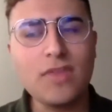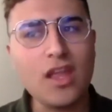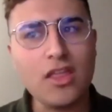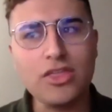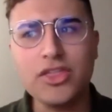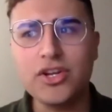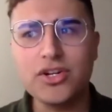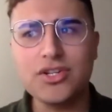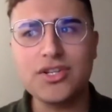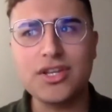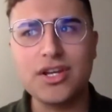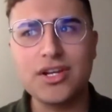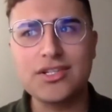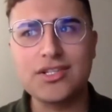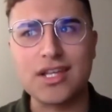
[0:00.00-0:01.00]

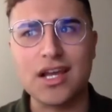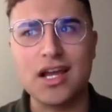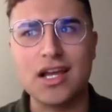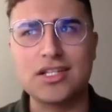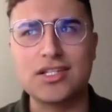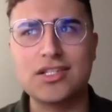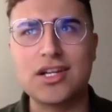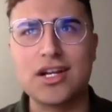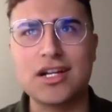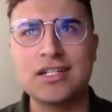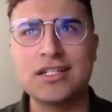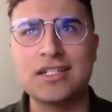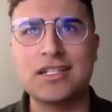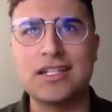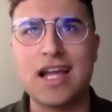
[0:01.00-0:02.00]
there's a
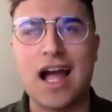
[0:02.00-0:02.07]
certain